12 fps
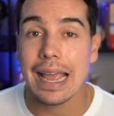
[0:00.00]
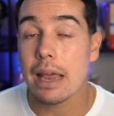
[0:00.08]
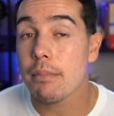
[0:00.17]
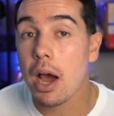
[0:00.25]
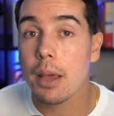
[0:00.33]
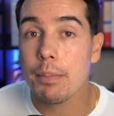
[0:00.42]

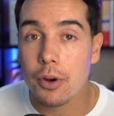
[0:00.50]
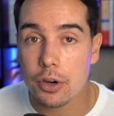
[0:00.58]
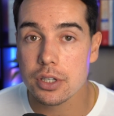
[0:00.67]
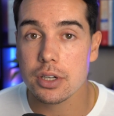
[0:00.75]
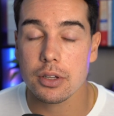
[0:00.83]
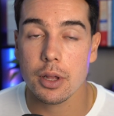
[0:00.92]
In my
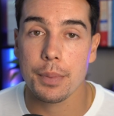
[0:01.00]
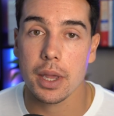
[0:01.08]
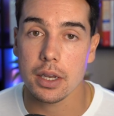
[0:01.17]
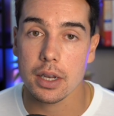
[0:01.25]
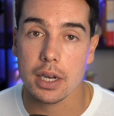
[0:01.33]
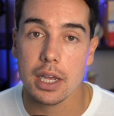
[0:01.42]
personal
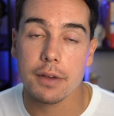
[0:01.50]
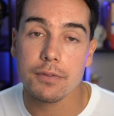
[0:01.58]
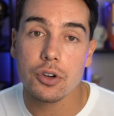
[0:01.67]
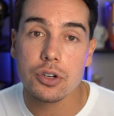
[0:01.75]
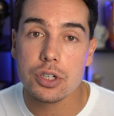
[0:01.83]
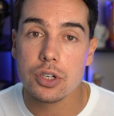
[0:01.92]
opinion,
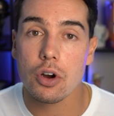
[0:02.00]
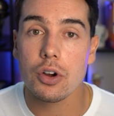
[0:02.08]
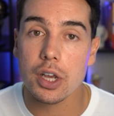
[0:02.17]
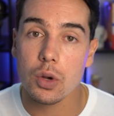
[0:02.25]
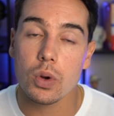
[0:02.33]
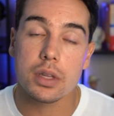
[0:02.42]
if you're starting